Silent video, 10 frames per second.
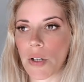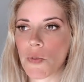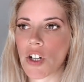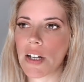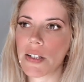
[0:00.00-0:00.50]
I'm
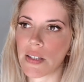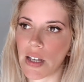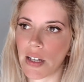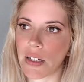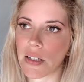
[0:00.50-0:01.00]
trying to
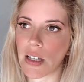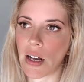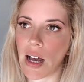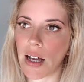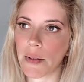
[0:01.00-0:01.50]
say is
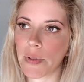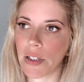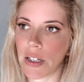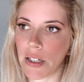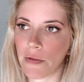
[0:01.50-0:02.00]
that I
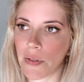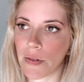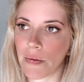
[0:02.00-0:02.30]
believe